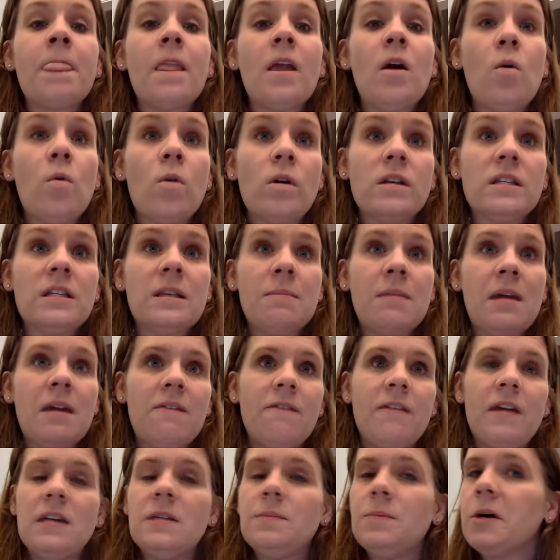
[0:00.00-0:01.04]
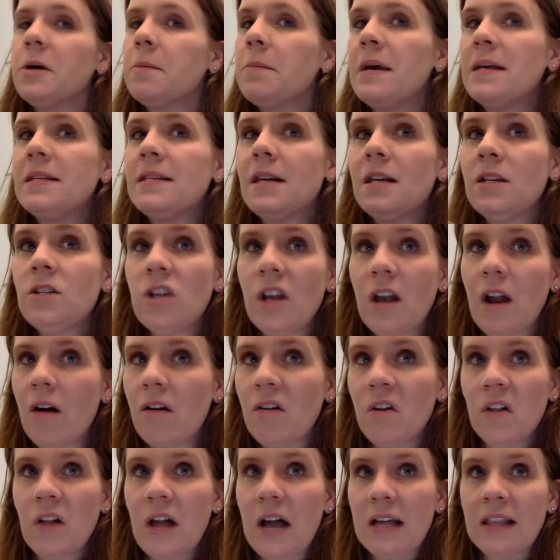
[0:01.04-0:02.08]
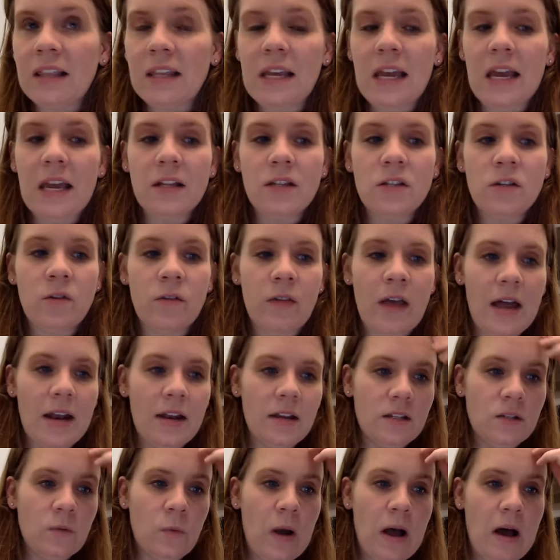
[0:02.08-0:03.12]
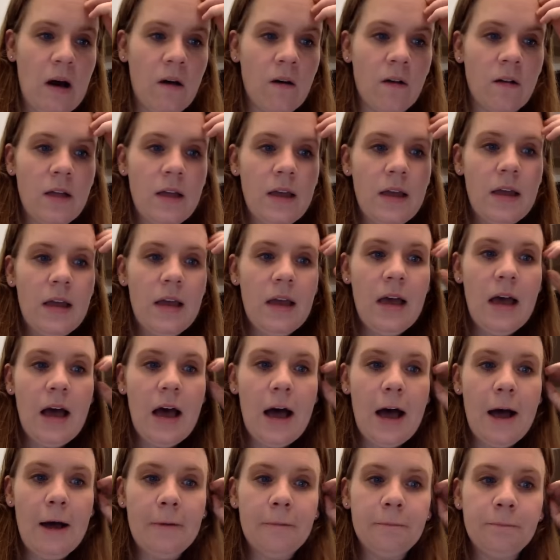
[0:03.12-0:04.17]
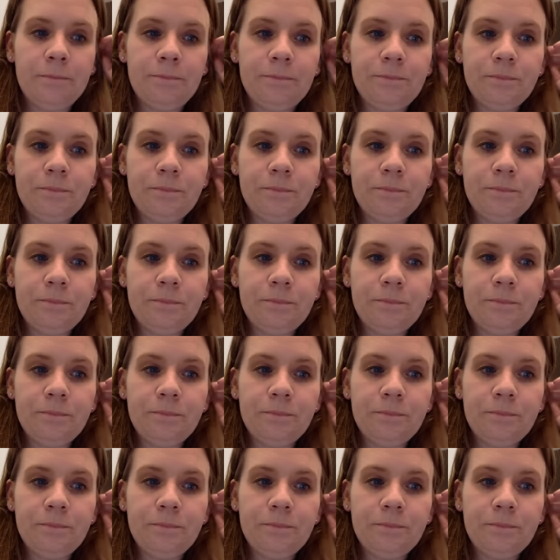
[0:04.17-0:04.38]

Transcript: or send me a Facebook message and I'll gladly answer that as well. Um,